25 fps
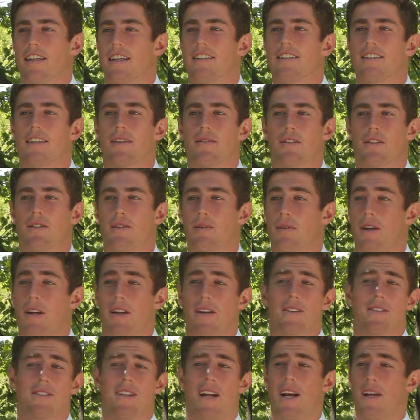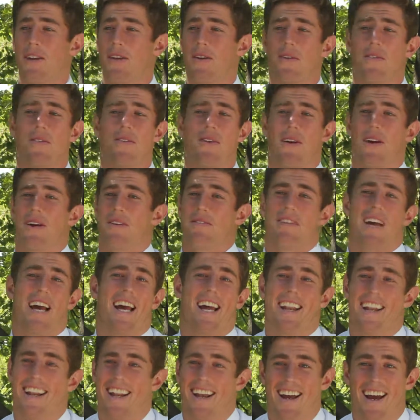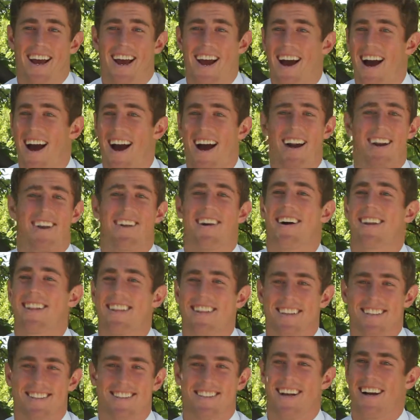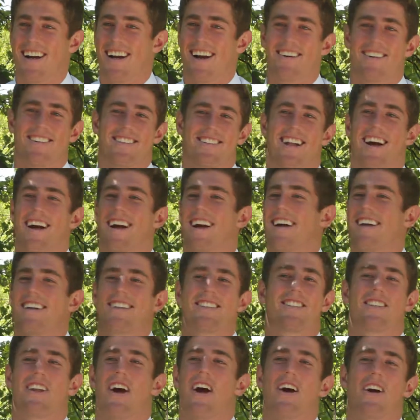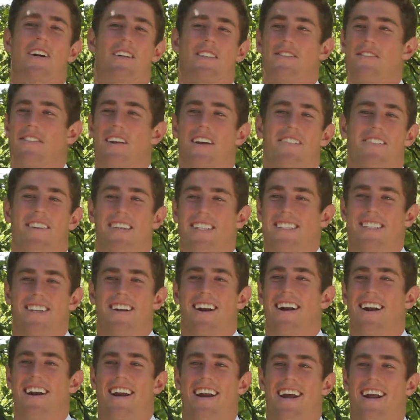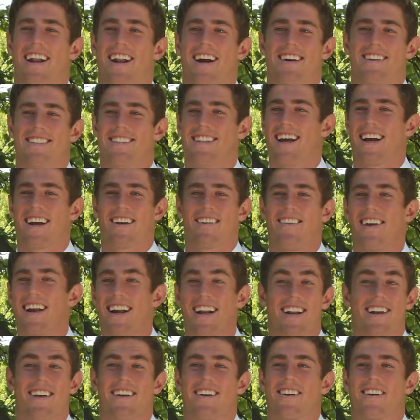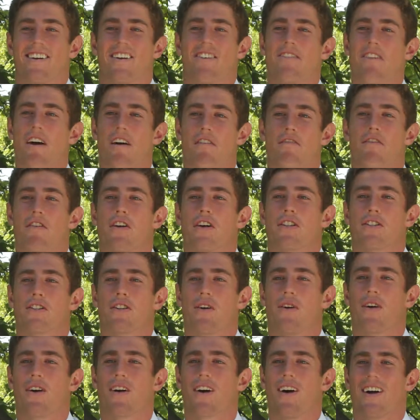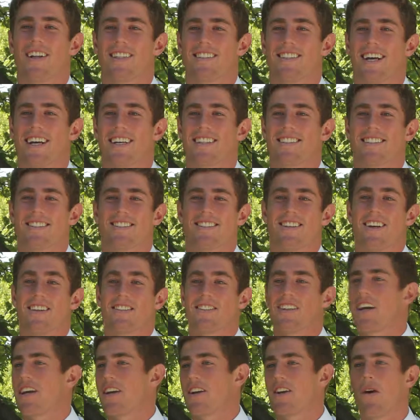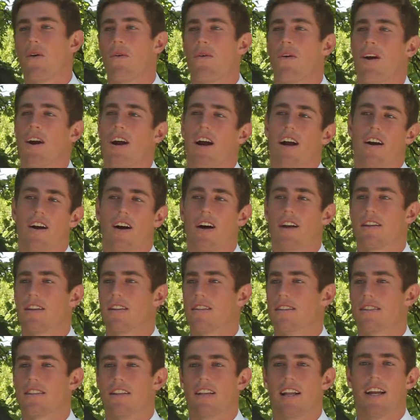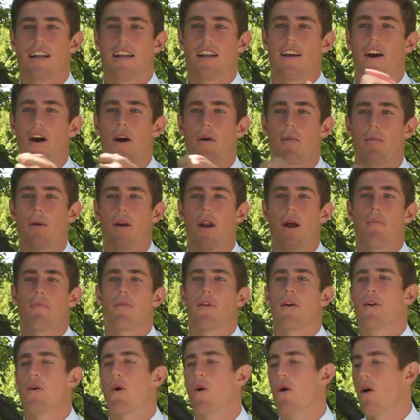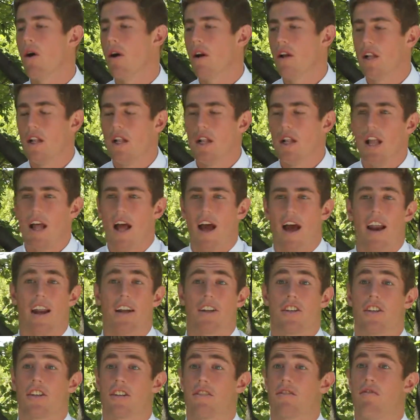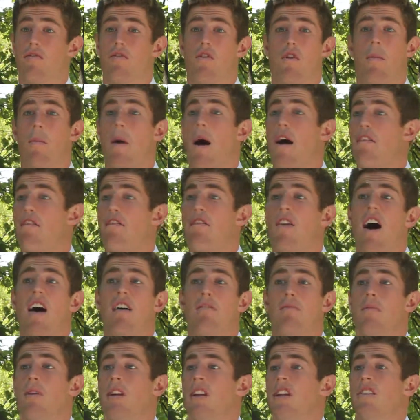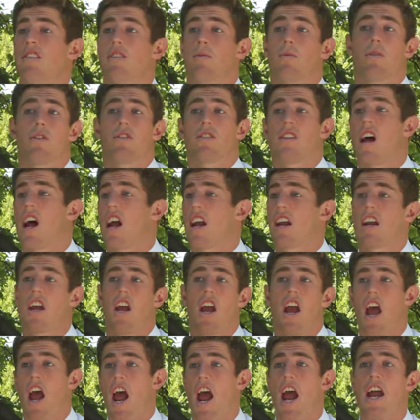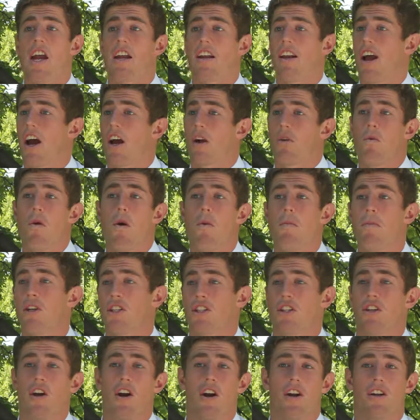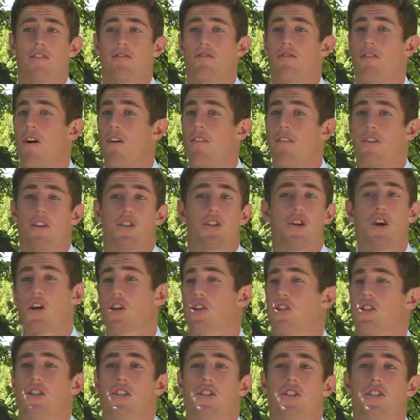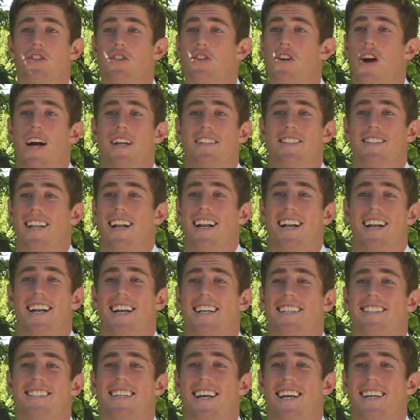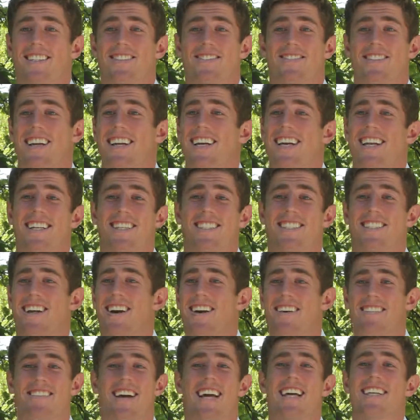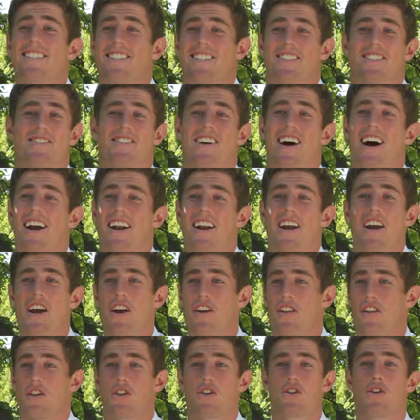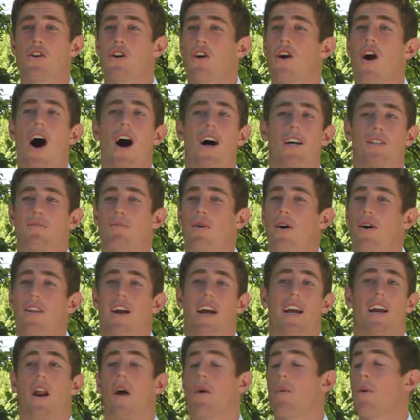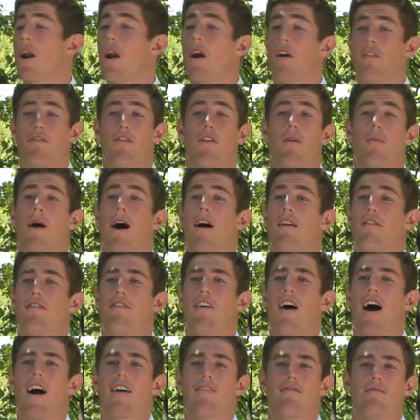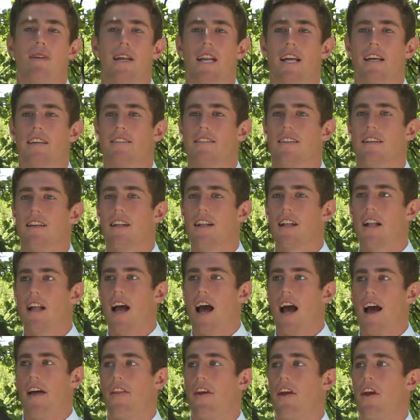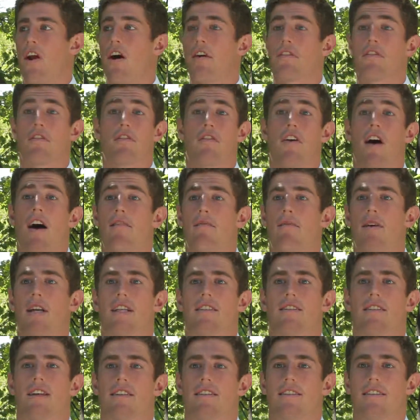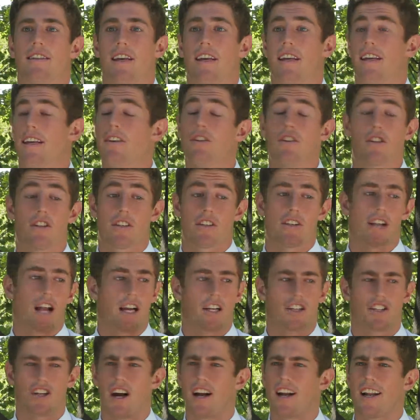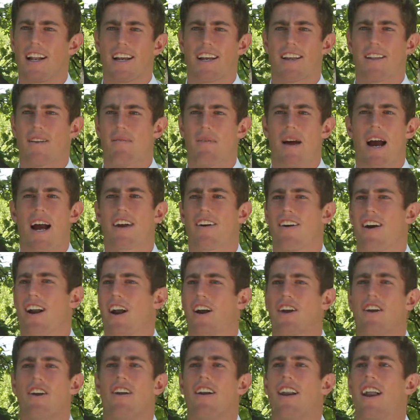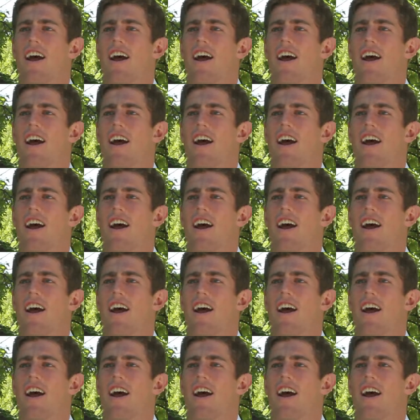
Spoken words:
something to me, and I was like, "Don't worry, man, I got this." Like, I was like stoked to be a missionary, and I was like ready to do my first door contact. And so I was like, "Don't worry, I got this." And the lady opened up the door, and I just for about 5 minutes, and was like, "Hey, like, we're missionaries from the Church of Jesus Christ of Latter-day Saints. We're here to share a message about the true gospel." And I went on for about 5 minutes, and then after 5 minutes, I said, he was just like chuckling in the background. I